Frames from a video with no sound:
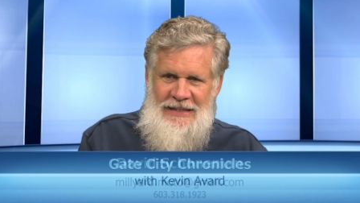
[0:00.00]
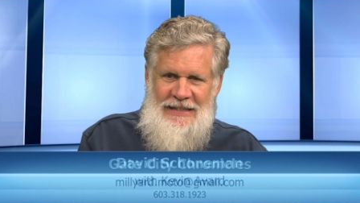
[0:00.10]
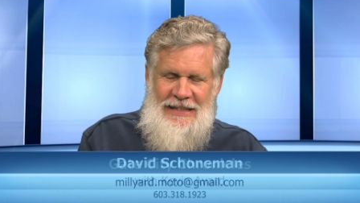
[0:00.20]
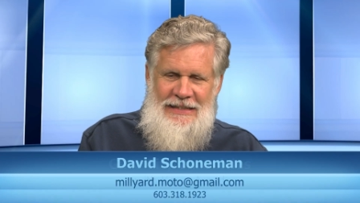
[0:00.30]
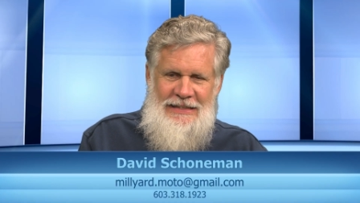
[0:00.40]

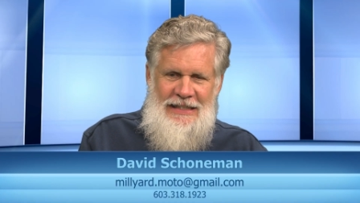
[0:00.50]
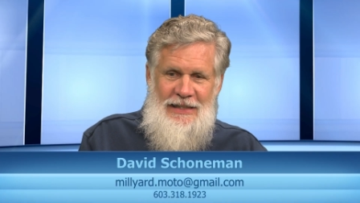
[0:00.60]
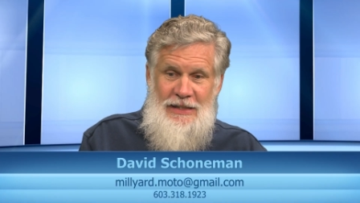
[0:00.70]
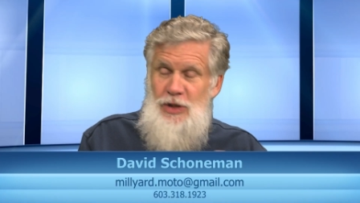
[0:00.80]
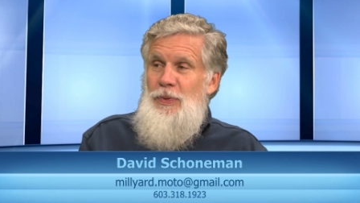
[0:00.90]
And
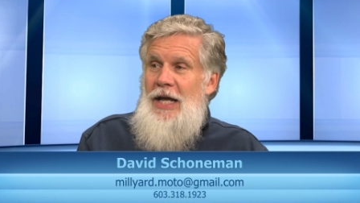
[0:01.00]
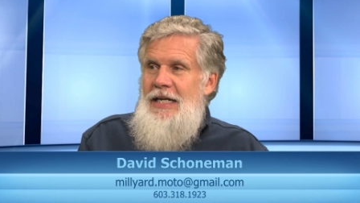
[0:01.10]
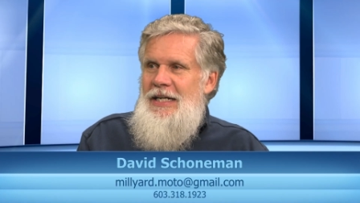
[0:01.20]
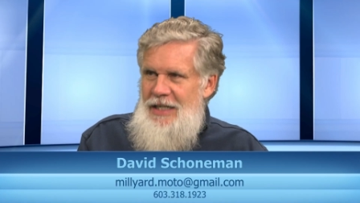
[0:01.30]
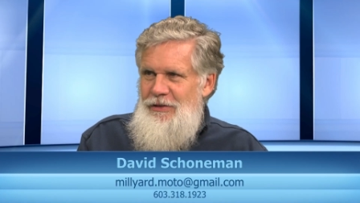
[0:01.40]
this
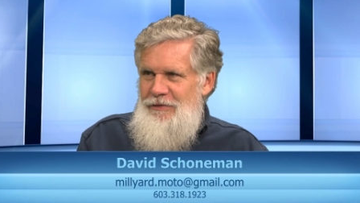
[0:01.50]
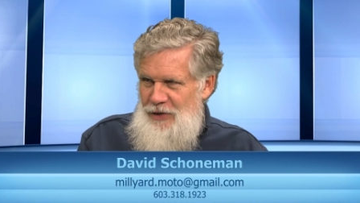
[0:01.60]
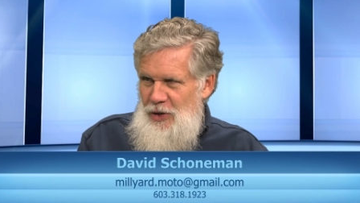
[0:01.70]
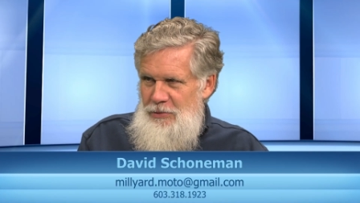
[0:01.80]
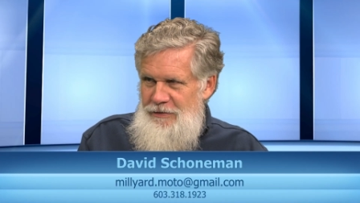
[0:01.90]
plane had never
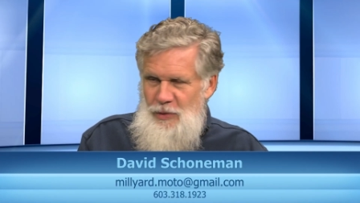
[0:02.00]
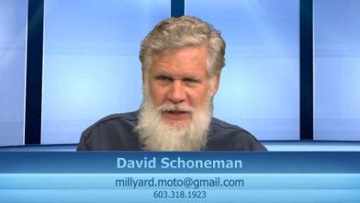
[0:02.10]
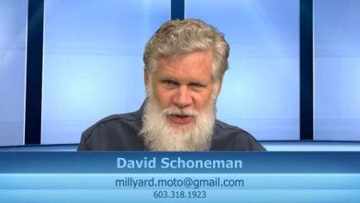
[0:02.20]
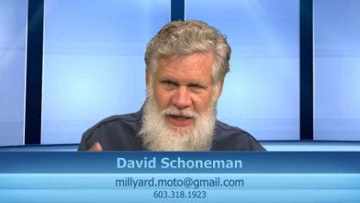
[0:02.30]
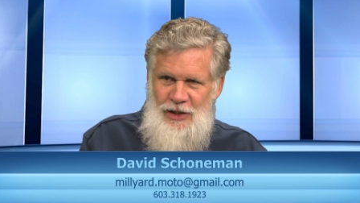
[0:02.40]
flown
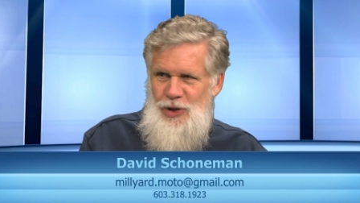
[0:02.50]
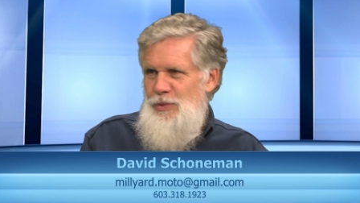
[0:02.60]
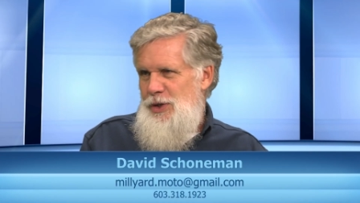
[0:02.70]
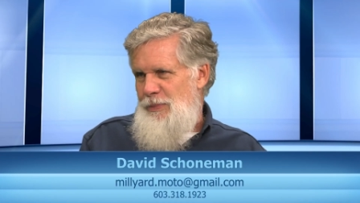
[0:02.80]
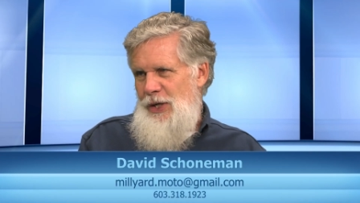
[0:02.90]
before. This
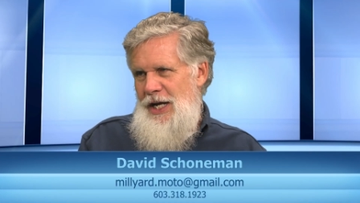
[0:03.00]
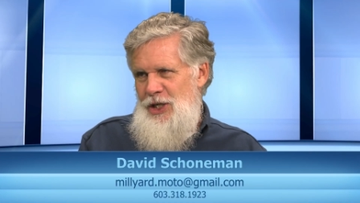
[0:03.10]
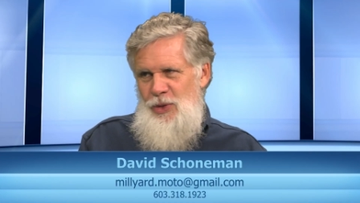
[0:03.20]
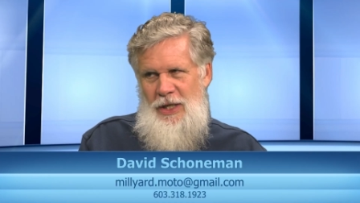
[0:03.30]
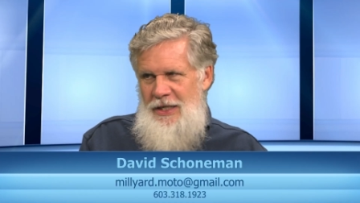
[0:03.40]
engine was
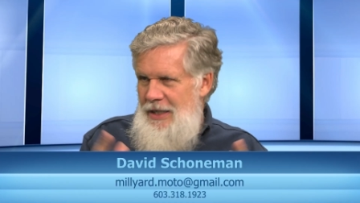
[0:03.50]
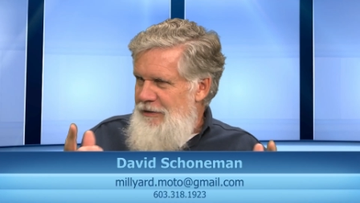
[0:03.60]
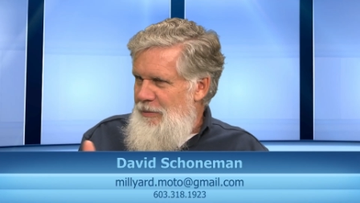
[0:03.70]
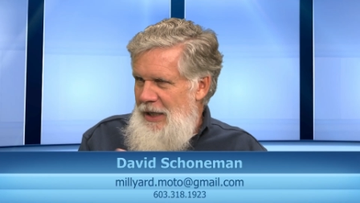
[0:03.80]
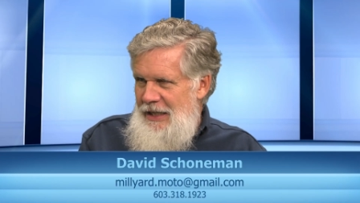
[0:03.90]
brand new. It had
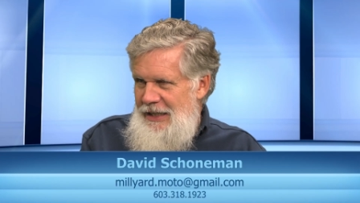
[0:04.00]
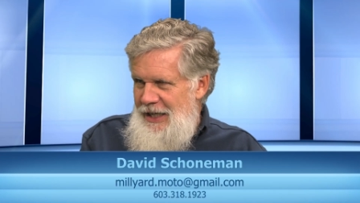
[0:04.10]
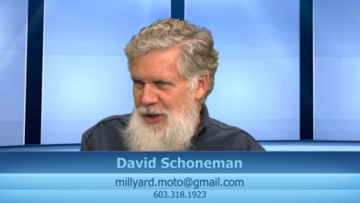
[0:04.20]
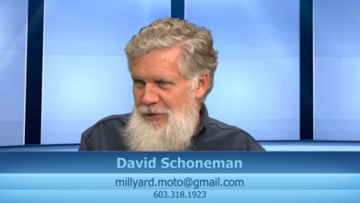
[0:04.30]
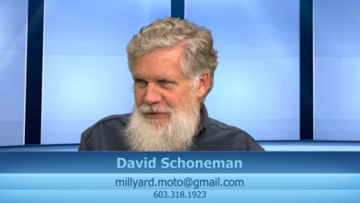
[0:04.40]
never been in the
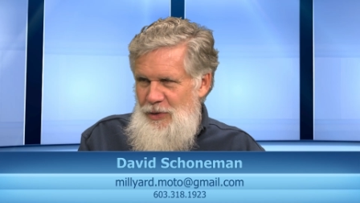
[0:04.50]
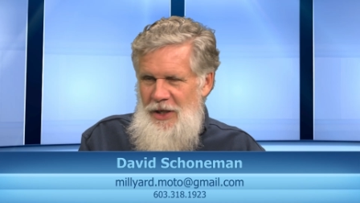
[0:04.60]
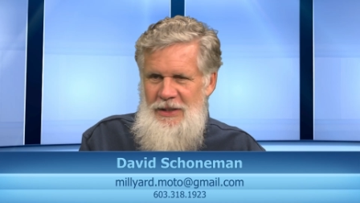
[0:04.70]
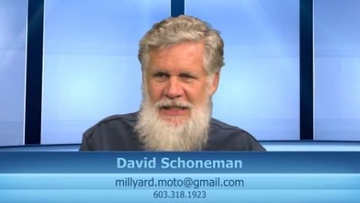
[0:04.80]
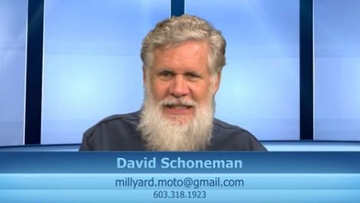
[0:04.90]
air
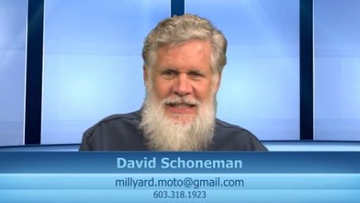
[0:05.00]
before.